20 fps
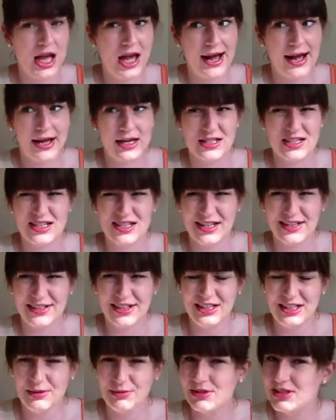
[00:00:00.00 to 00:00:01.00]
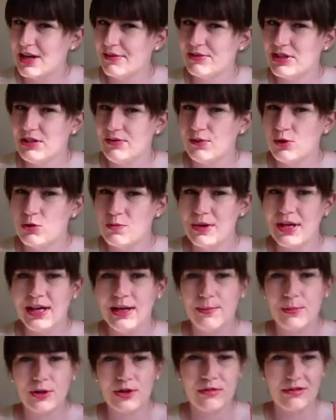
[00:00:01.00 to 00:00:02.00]
and I think they were
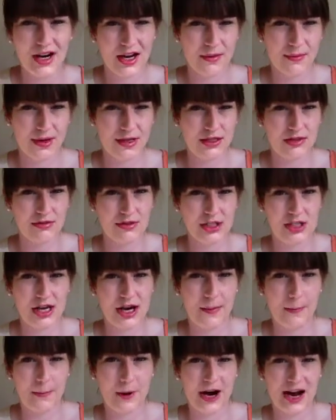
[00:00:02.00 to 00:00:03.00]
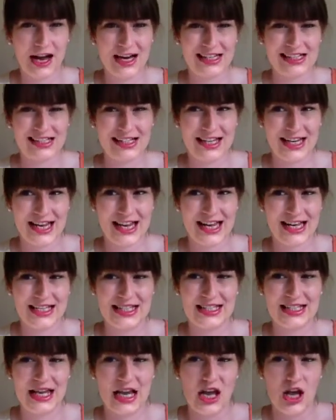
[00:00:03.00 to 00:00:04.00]
74p, but the recommended retail price
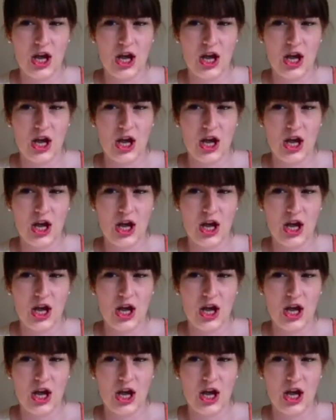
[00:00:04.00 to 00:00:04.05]
is